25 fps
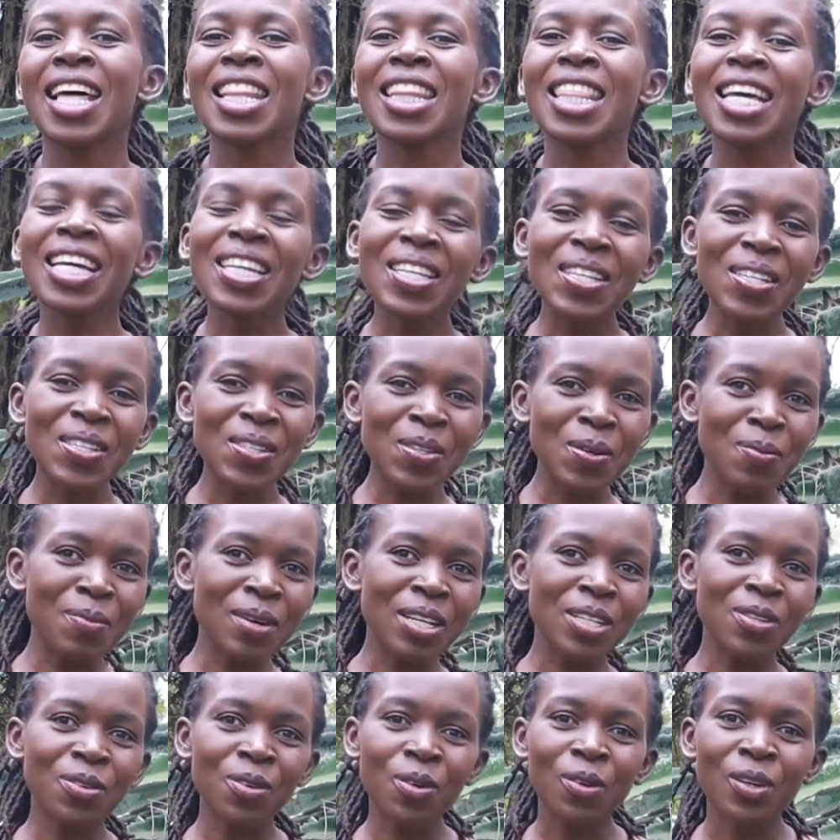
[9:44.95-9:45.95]
Thank you so
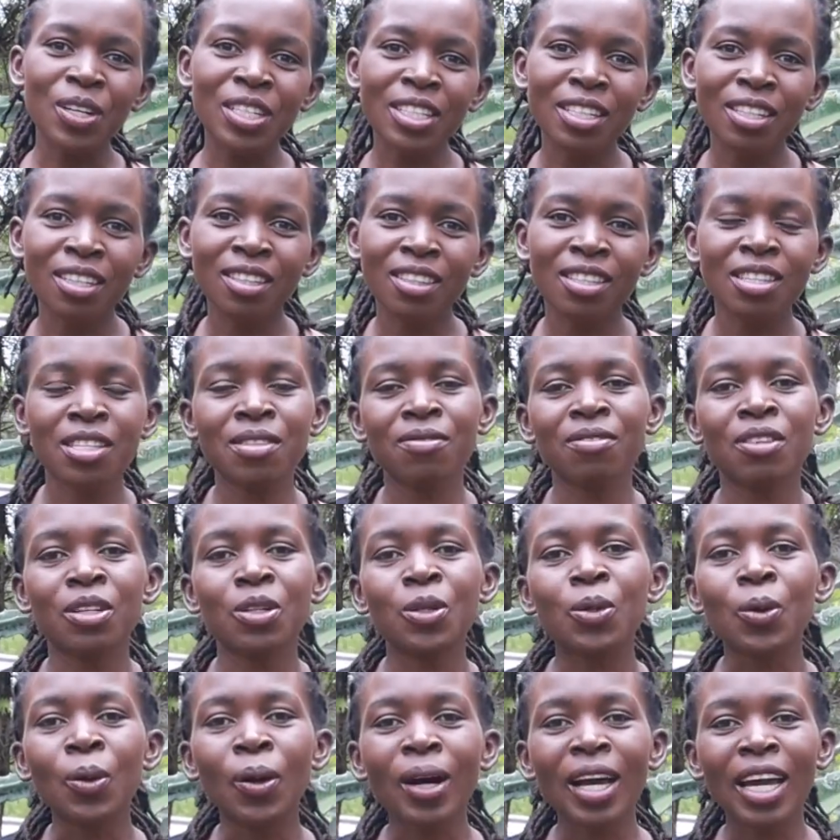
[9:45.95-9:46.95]
much for watching this
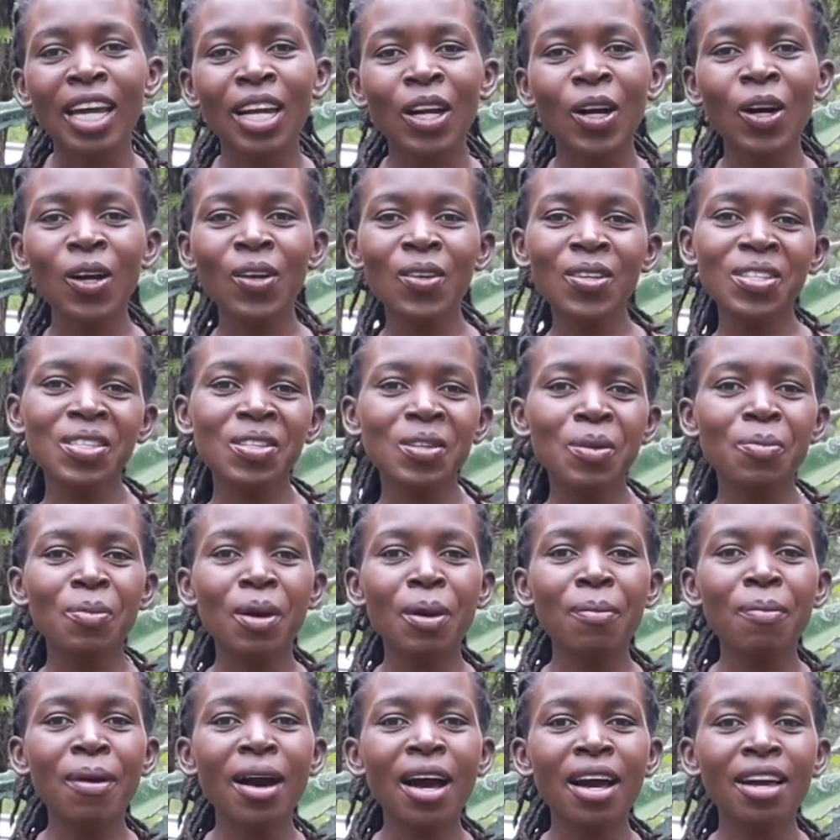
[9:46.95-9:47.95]
video, and always
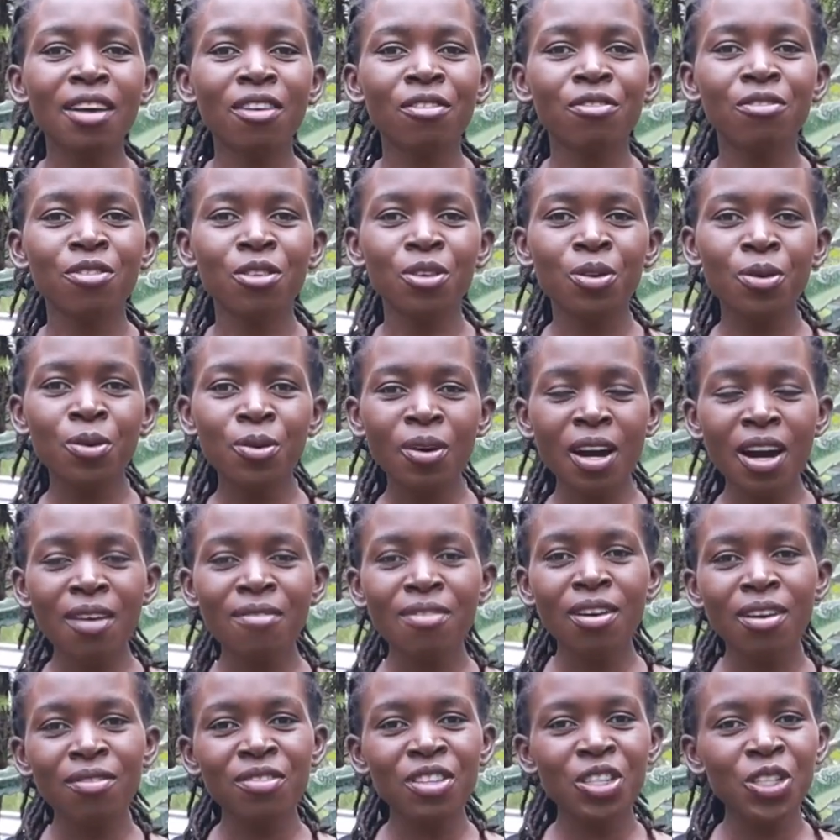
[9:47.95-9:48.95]
remember, if you
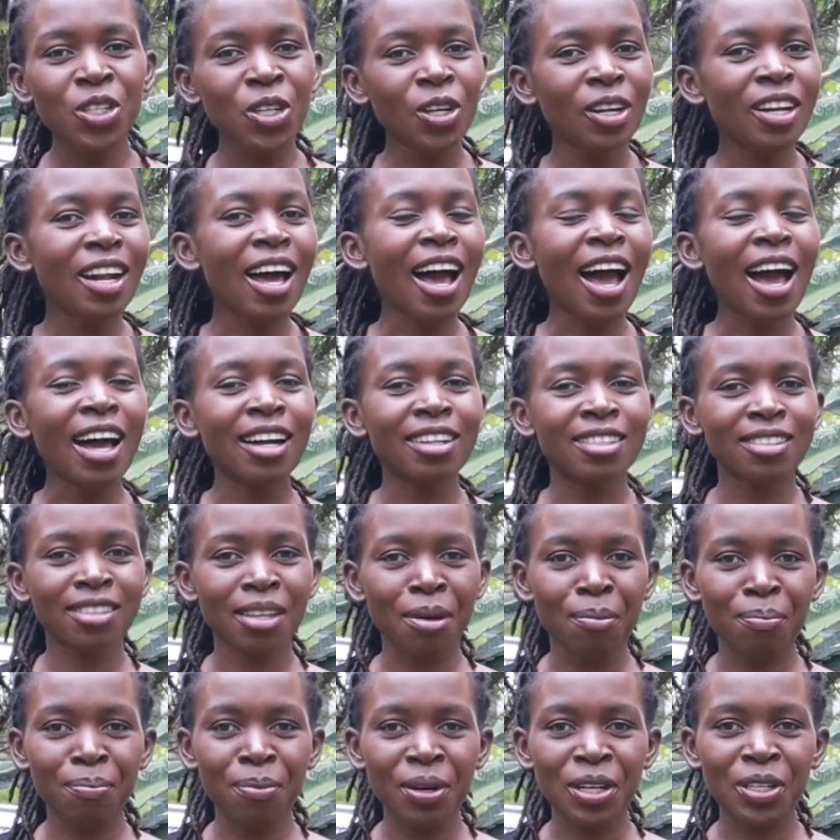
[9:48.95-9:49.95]
have a vision, add
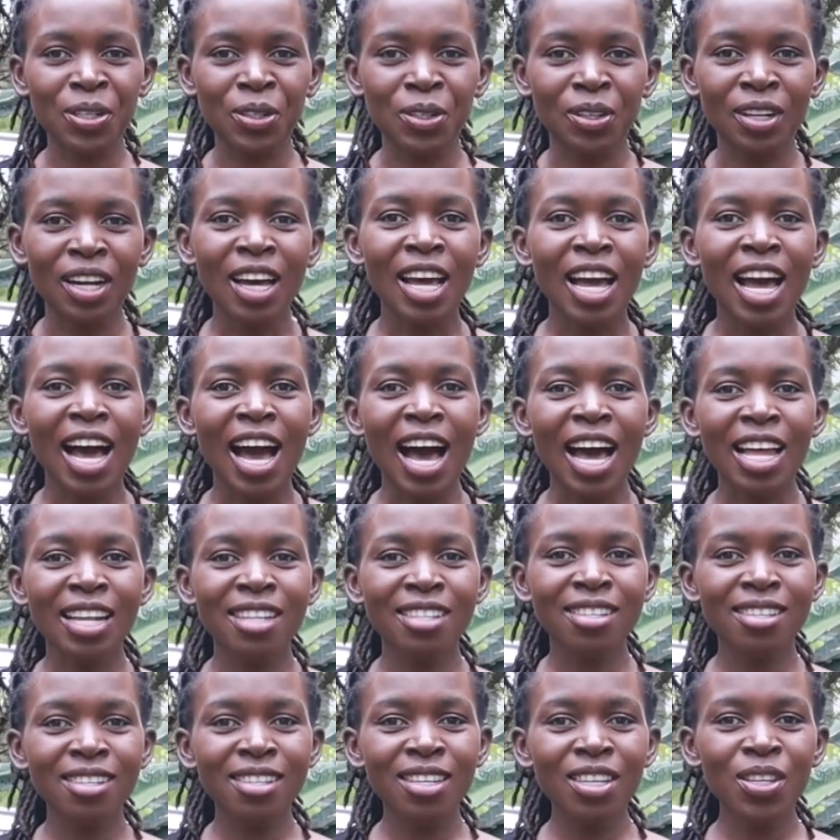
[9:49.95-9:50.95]
some passion. I'll
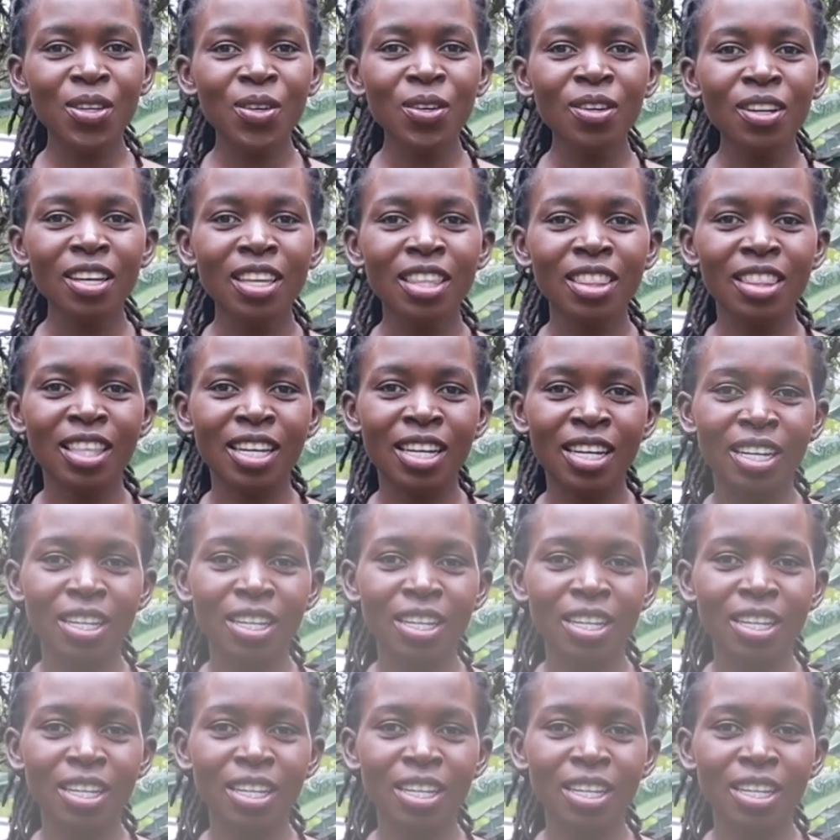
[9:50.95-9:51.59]
see you in the